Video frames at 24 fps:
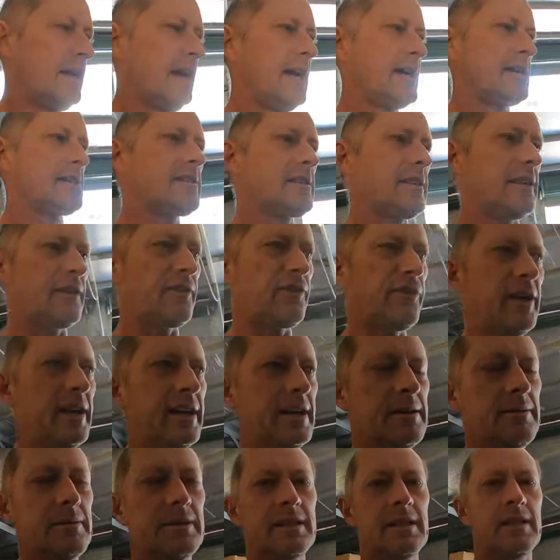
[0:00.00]
Actually, it's
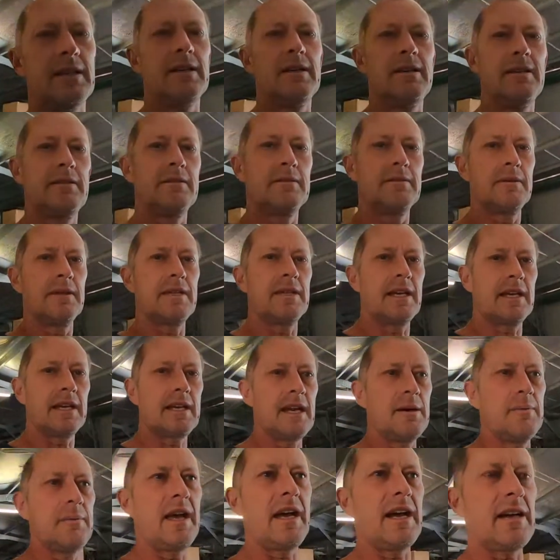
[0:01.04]
funny when that
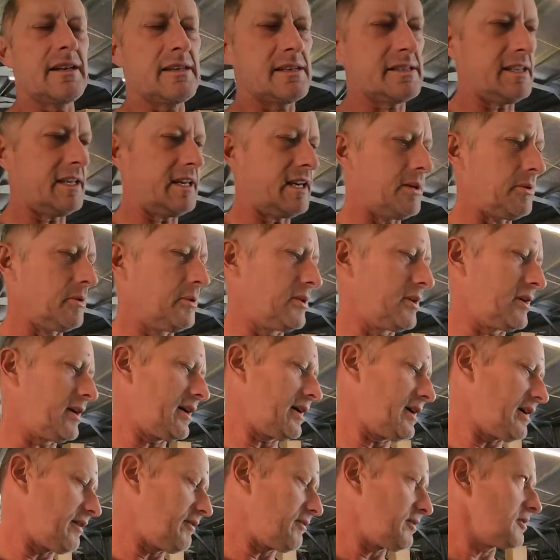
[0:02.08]
come out, Casino
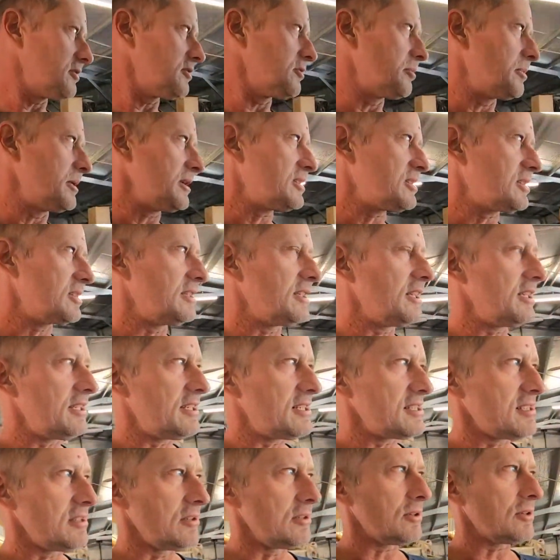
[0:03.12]
Royale, they were all bitching. He
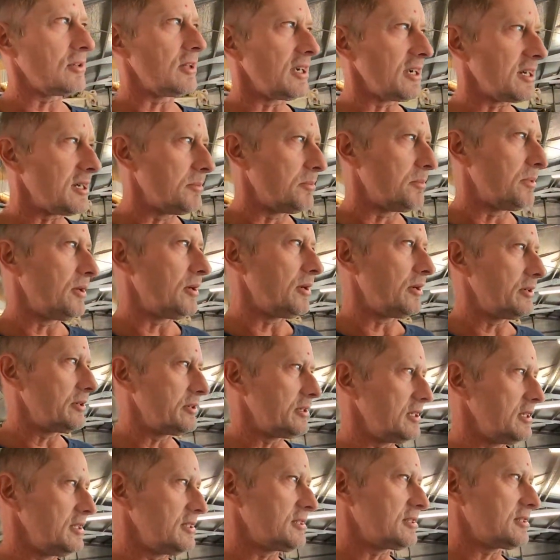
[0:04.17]
doesn't look like a
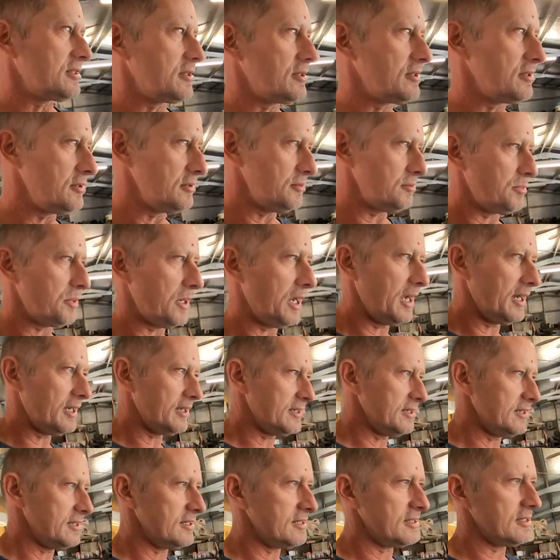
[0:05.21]
Bond. He's too
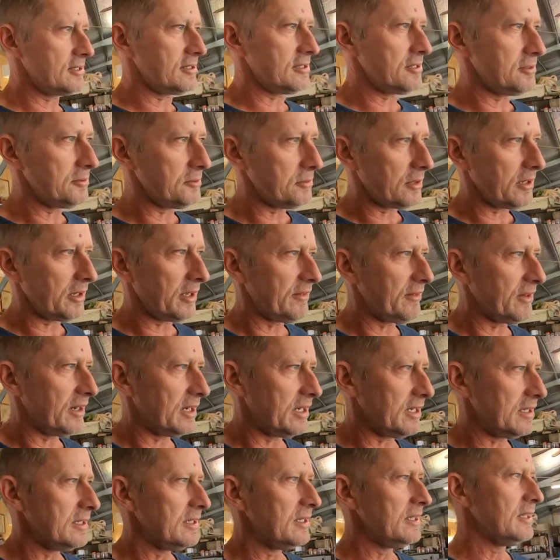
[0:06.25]
pouty. He's too
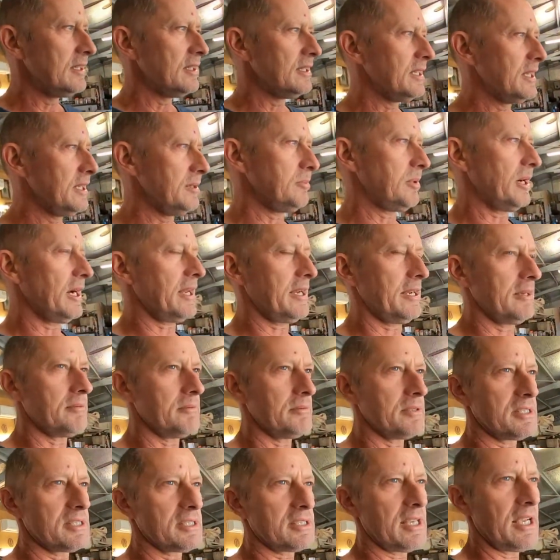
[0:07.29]
whatever. But it
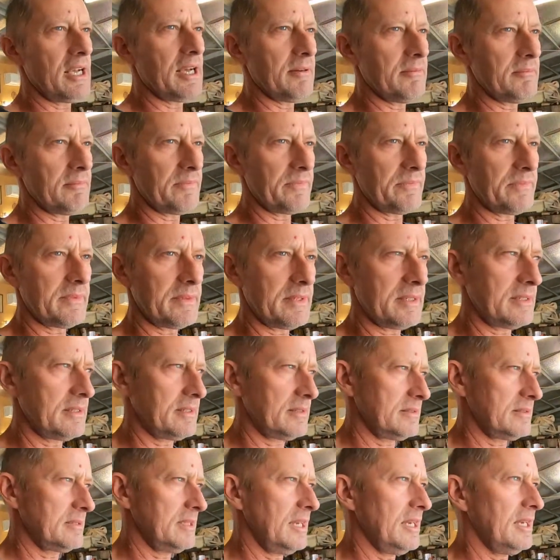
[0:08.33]
was,
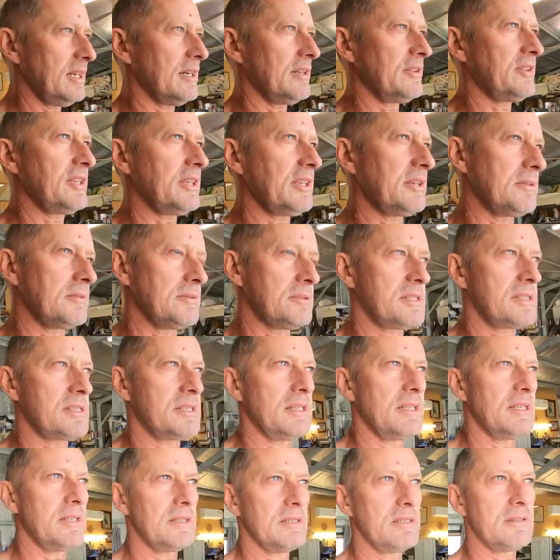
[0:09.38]
yeah, I think it was
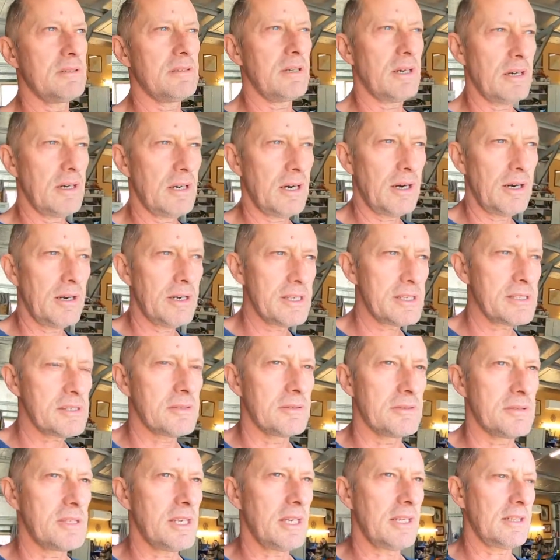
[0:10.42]
the
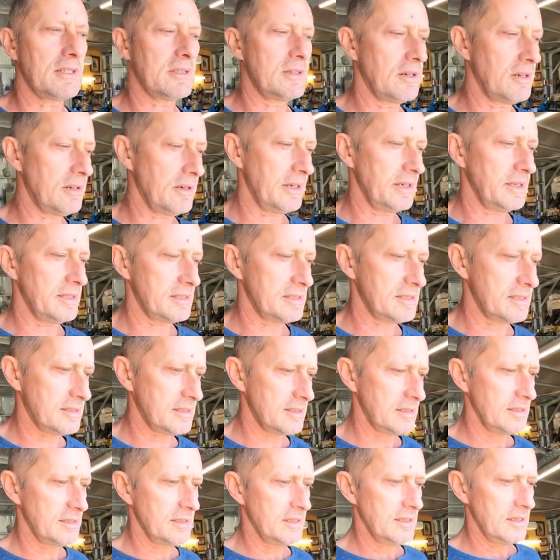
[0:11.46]
highest or second
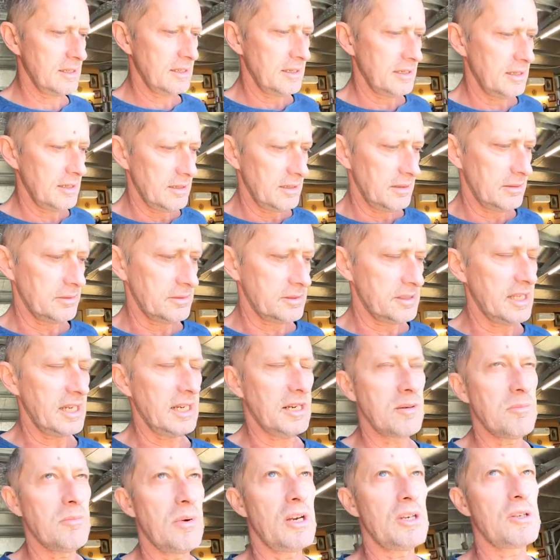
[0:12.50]
highest or
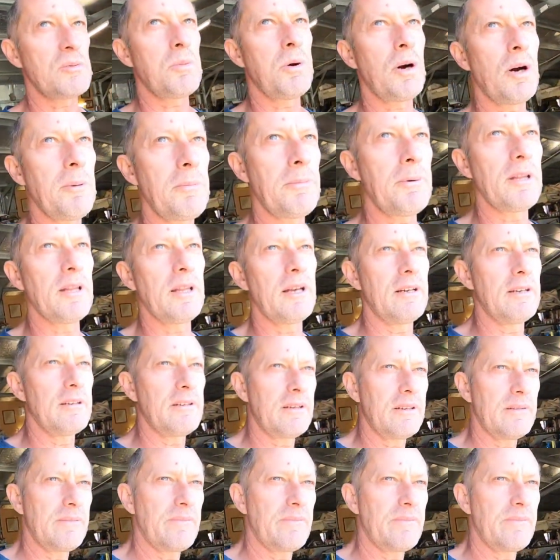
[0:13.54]
second most popular